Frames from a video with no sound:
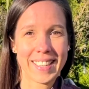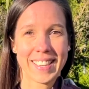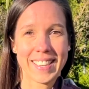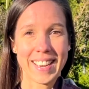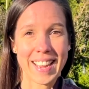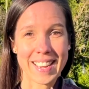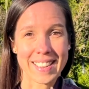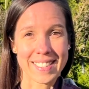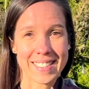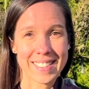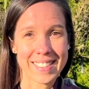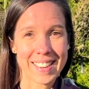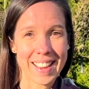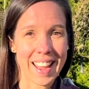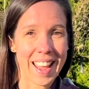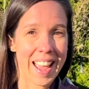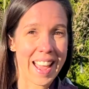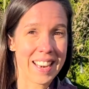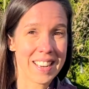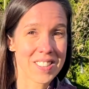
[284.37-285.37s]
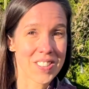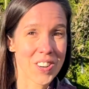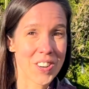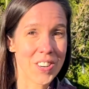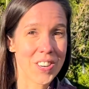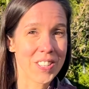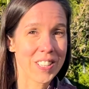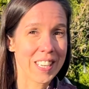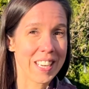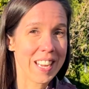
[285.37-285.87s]
Yes, and it's
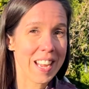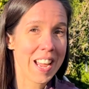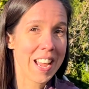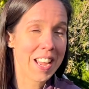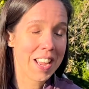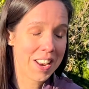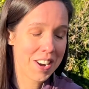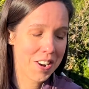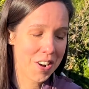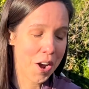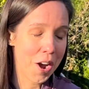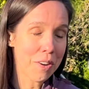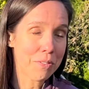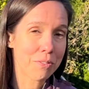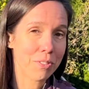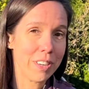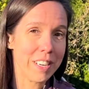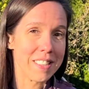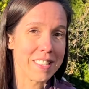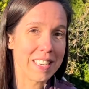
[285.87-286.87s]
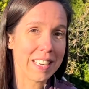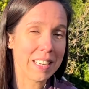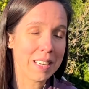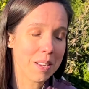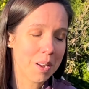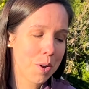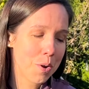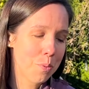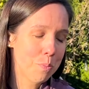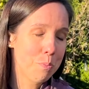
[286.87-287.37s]
currently not freezing,
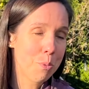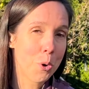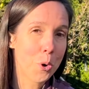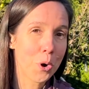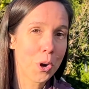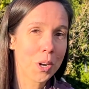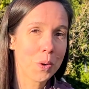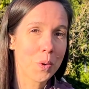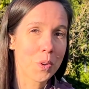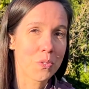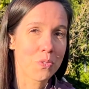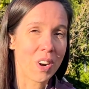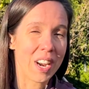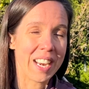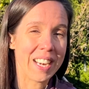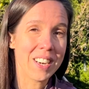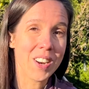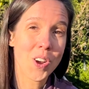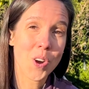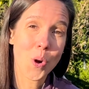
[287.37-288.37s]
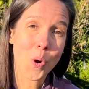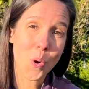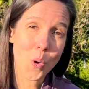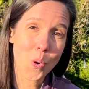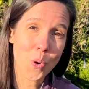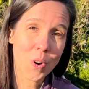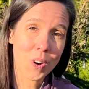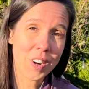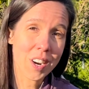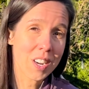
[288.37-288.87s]
pouring with rain,
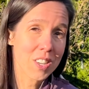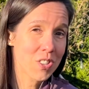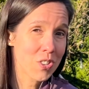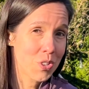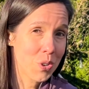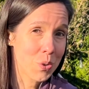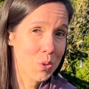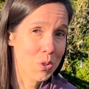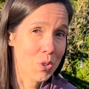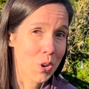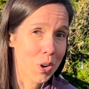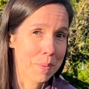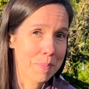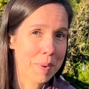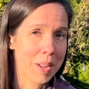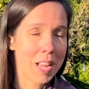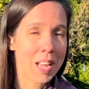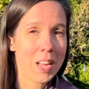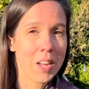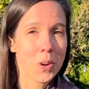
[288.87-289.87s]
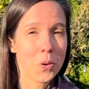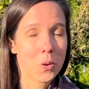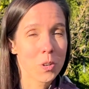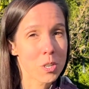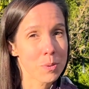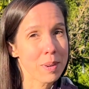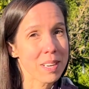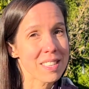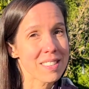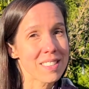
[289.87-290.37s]
or a snowstorm, which
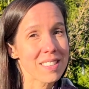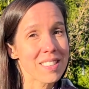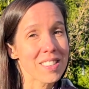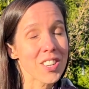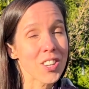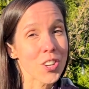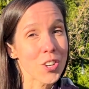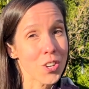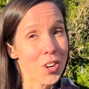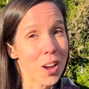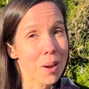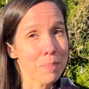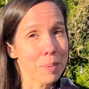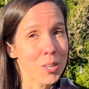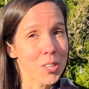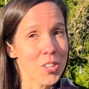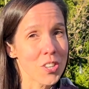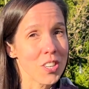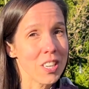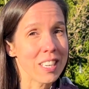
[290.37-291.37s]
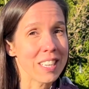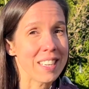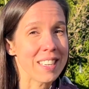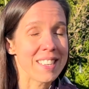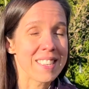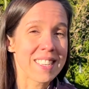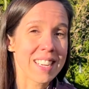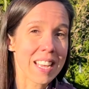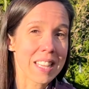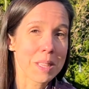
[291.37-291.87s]
makes this a good opportunity
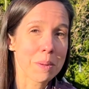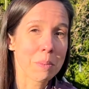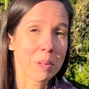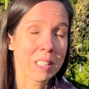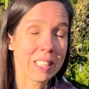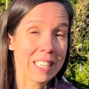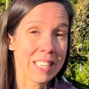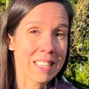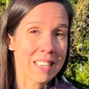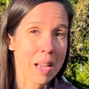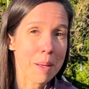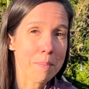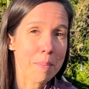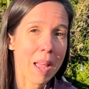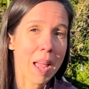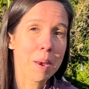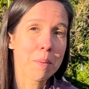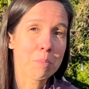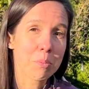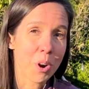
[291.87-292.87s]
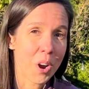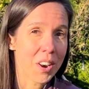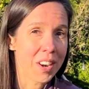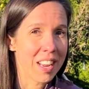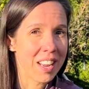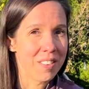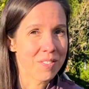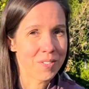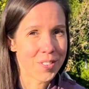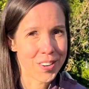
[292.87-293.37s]
to get them cleaned up and brought
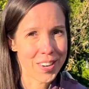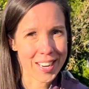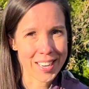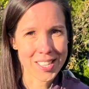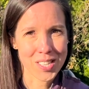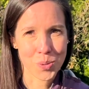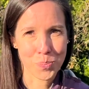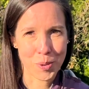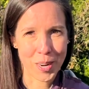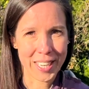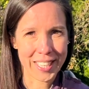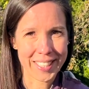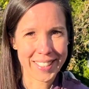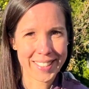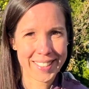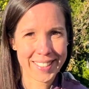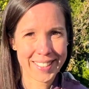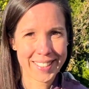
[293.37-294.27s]
in for next spring.